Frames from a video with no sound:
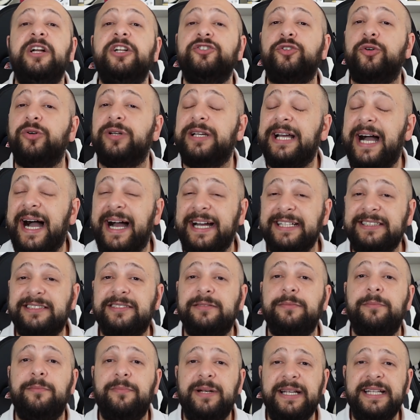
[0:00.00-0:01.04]
So
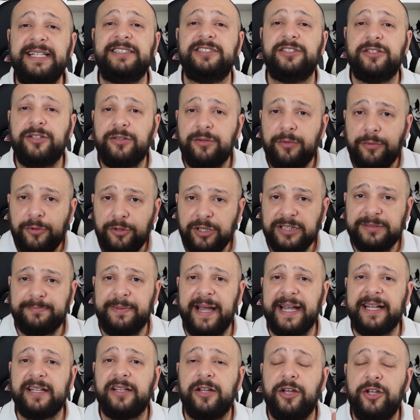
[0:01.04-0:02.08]
guys, please
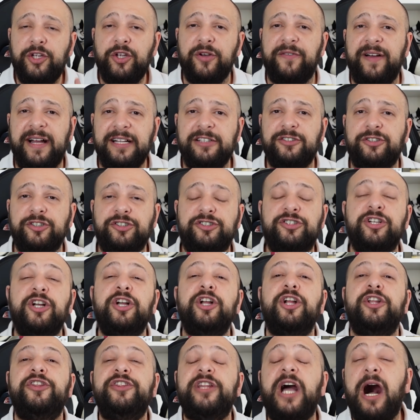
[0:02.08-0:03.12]
respect Juventus.
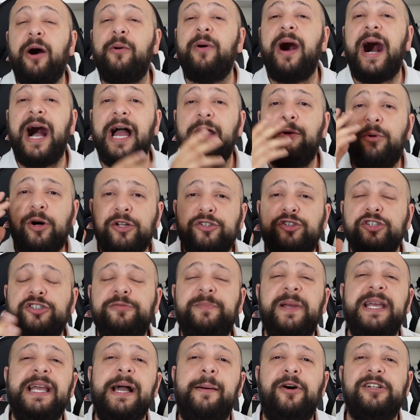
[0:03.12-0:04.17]
Now, I want to
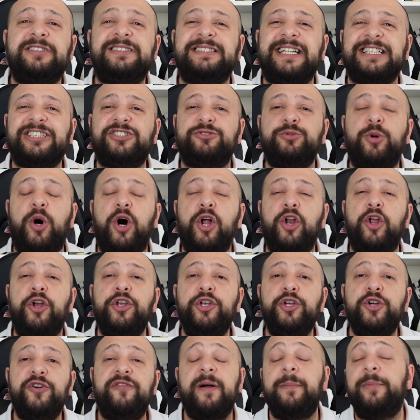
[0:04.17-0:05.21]
speak about Sassuolo
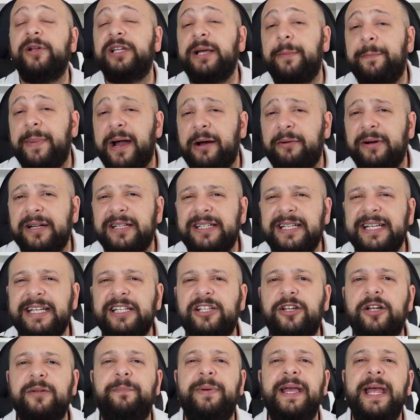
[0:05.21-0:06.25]
Juve, but apparently
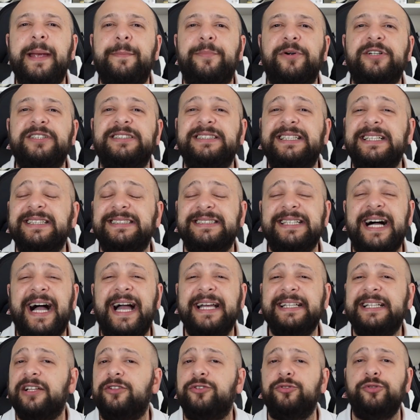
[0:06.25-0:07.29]
the papers
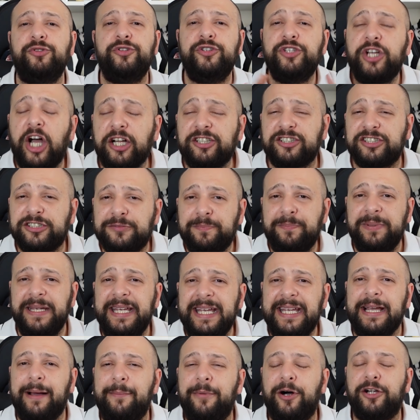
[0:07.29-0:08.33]
decided to not
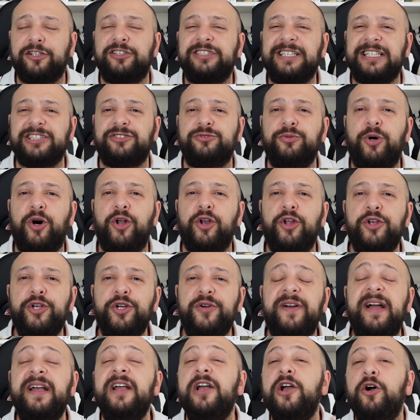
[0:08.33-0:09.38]
speak about Sassuolo
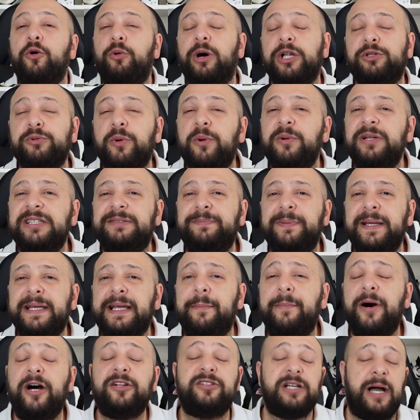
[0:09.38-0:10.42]
Juve. What we will speak
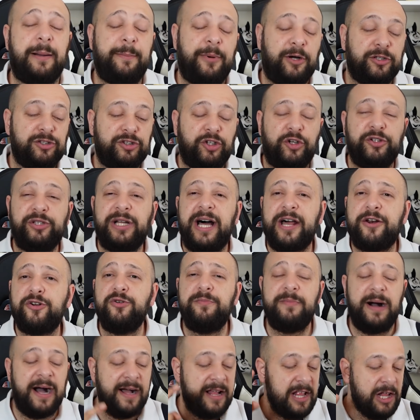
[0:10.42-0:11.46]
about? About
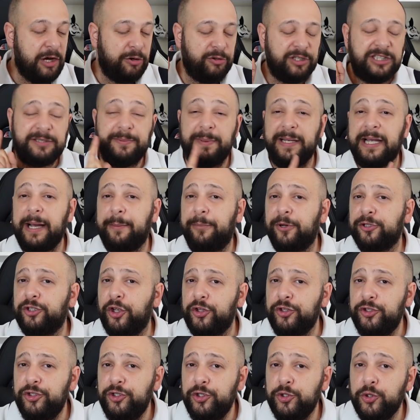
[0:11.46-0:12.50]
Donnarumma. We'll speak about
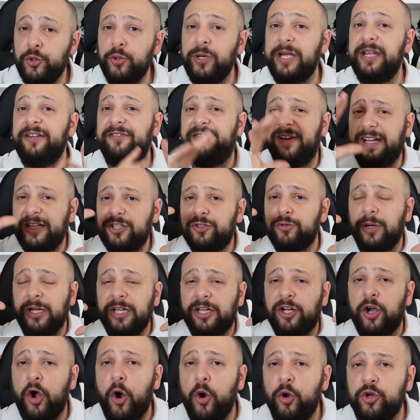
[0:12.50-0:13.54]
the new eventual
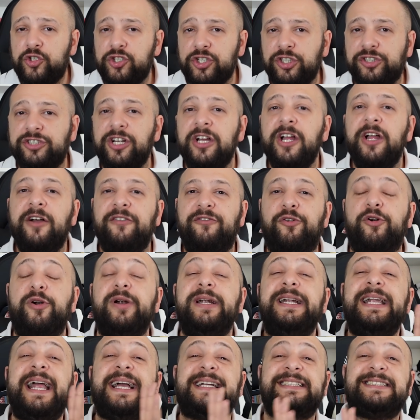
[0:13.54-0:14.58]
coaches for
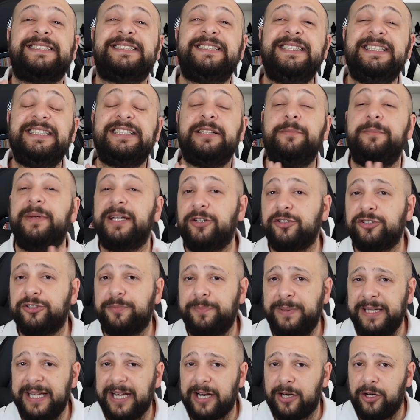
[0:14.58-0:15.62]
next season because
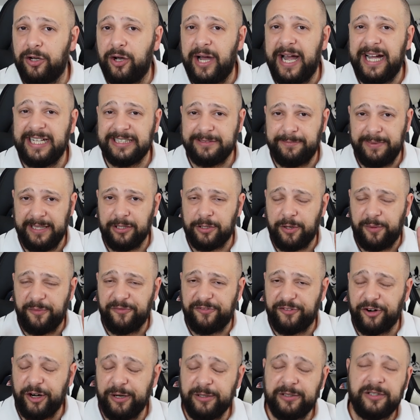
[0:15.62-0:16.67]
Pirlo has been
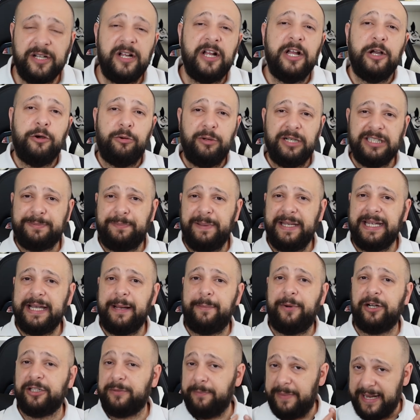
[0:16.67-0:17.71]
confirmed. We'll speak
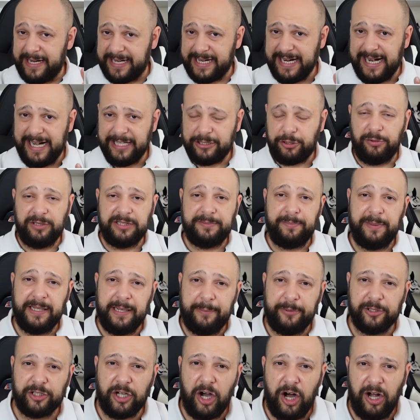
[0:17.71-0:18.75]
about Mercato. We'll speak
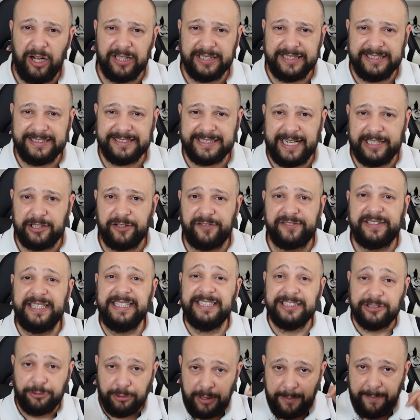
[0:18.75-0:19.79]
about all these kind of
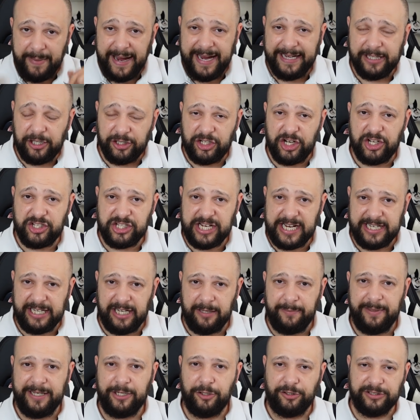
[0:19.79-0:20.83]
things. Remain on the
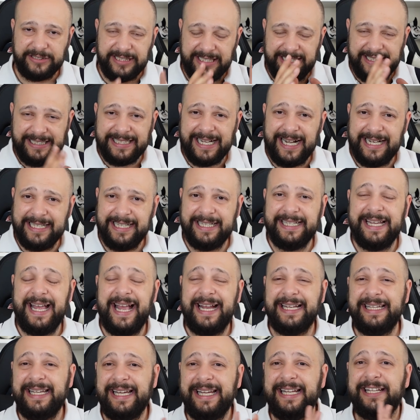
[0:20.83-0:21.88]
channel because Italian
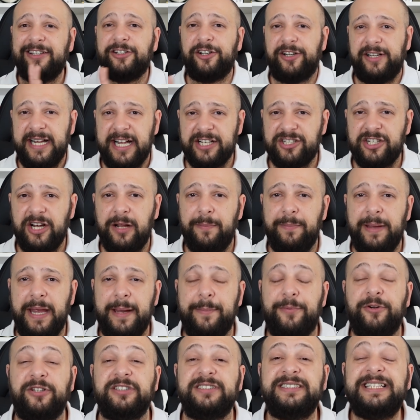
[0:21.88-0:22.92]
and international
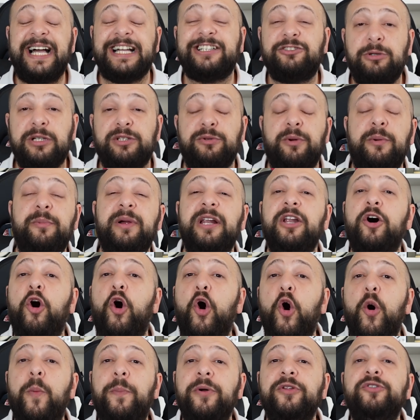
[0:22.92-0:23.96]
papers, that's what we will
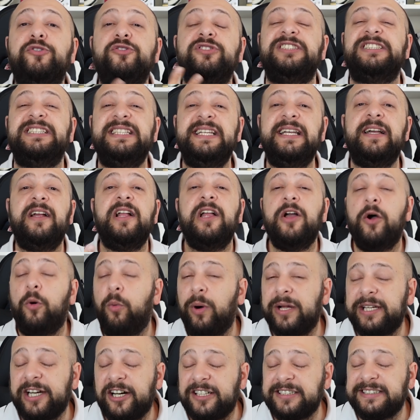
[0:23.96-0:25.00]
open to see
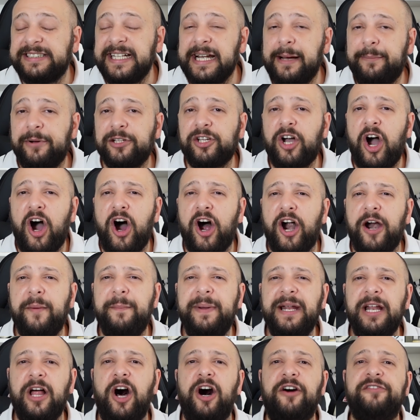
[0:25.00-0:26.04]
what they are saying about our
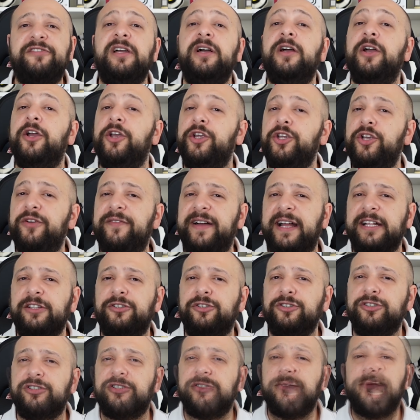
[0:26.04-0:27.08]
beloved
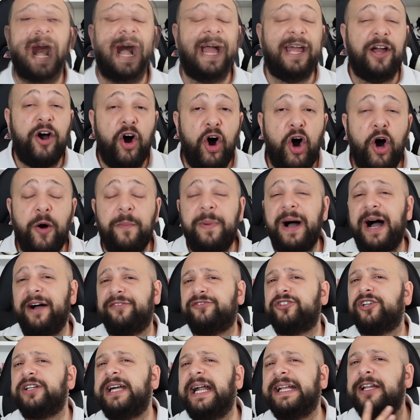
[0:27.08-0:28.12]
Juventus. I hope
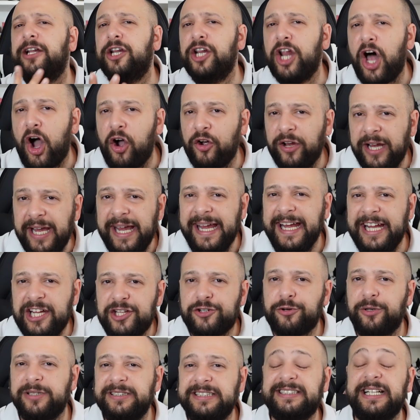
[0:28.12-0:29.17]
after that long
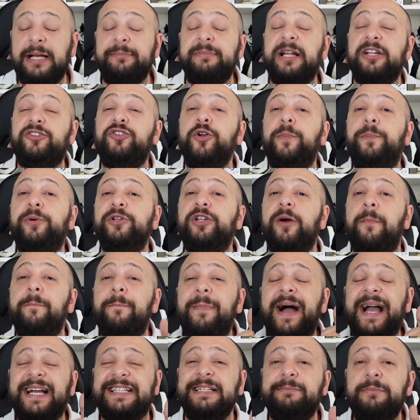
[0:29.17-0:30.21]
intro this time that you put a
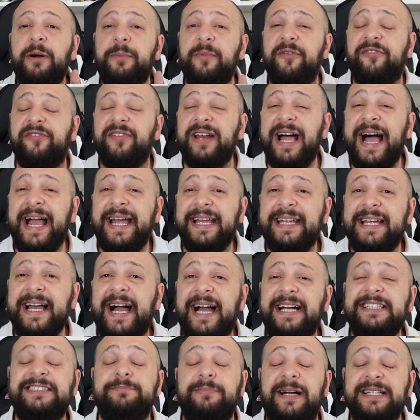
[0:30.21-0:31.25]
maximum of like
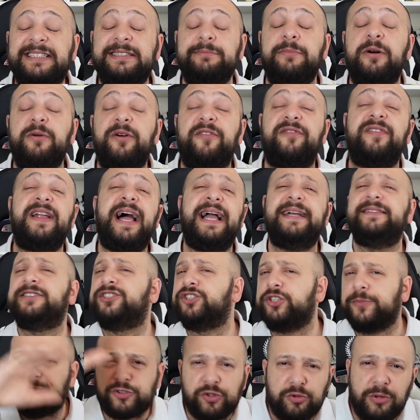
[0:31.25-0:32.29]
guys, maximum of like.
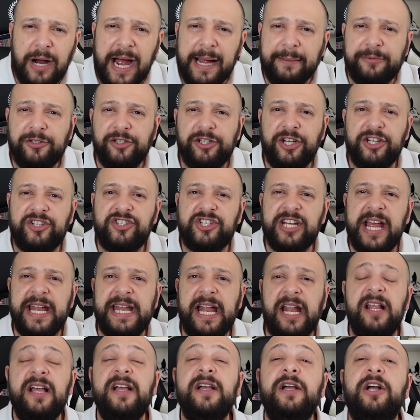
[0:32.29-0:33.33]
subscribe to the
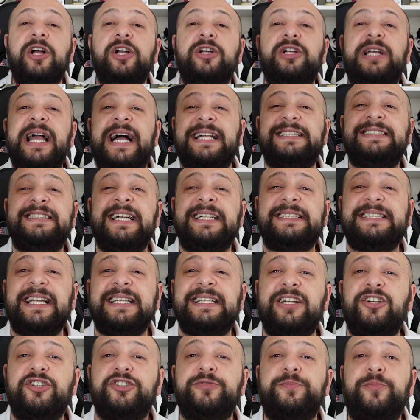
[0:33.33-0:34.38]
channel Gazzetta
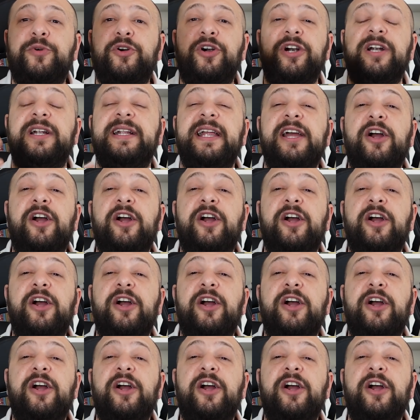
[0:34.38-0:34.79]
dello Sport.